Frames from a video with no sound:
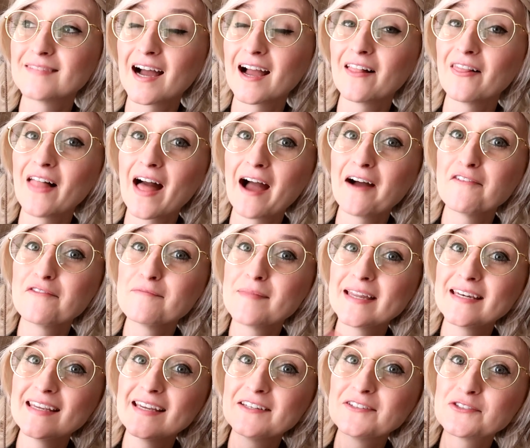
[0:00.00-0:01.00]
I'll have
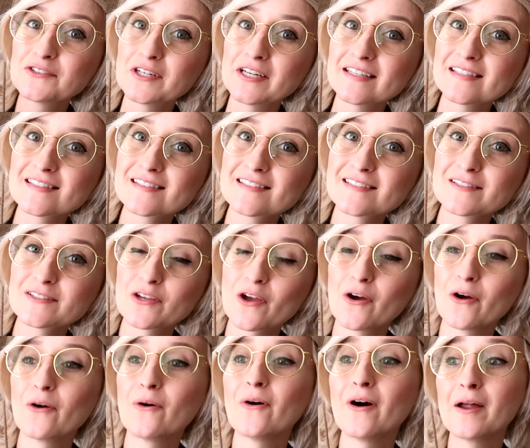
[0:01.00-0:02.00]
many interests.
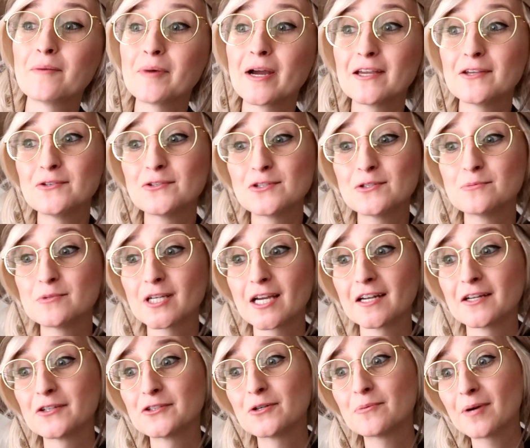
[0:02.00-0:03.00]
So on my YouTube
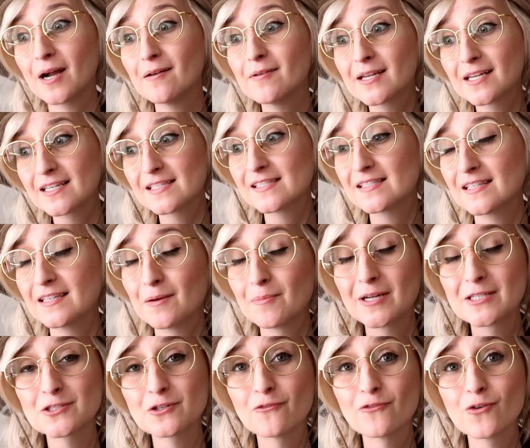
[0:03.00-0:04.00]
channel, you're probably gonna see a
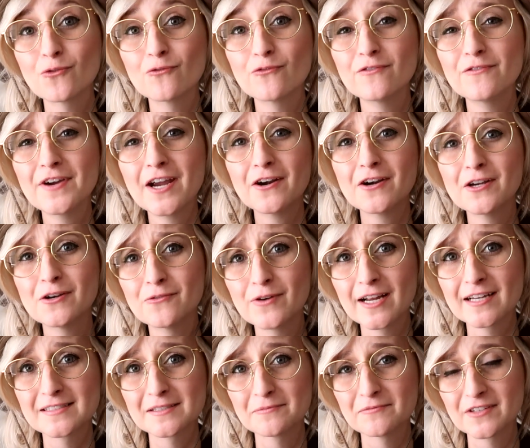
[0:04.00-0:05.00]
bunch of very
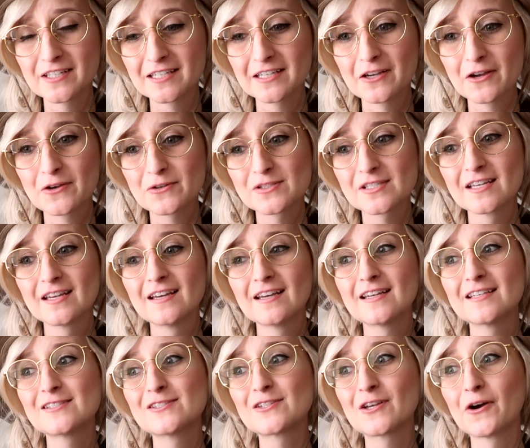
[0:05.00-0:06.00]
random videos.
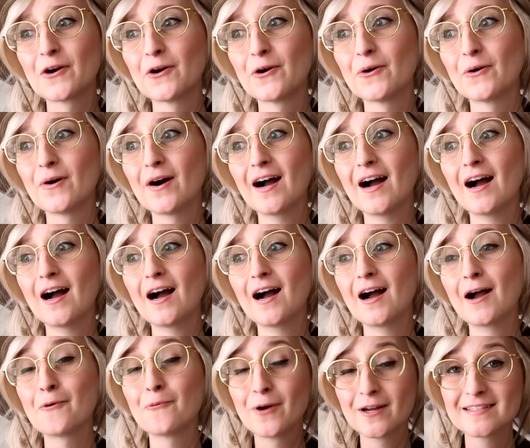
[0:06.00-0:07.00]
So
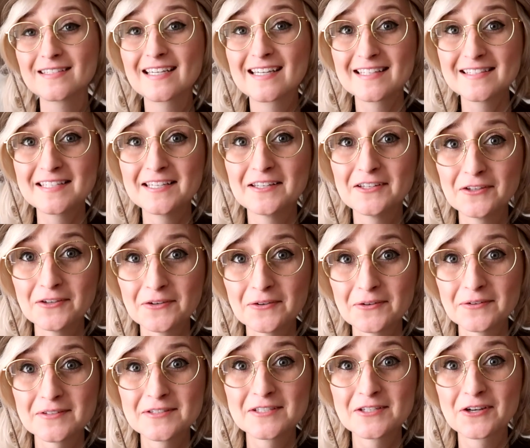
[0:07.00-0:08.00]
I want to
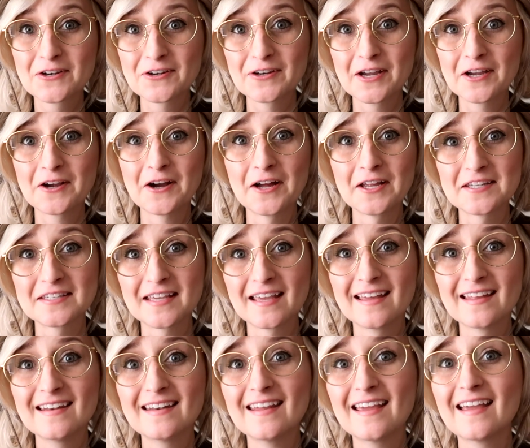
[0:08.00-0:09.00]
continue to create
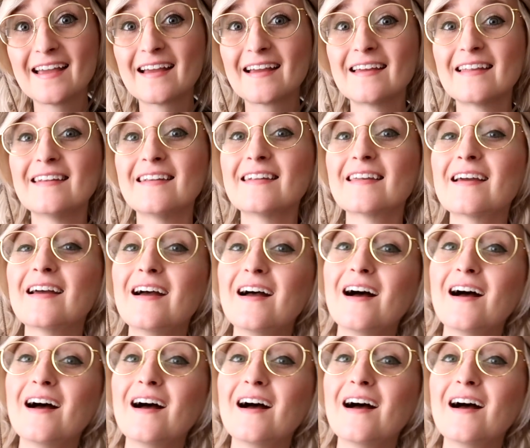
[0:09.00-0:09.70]
content, and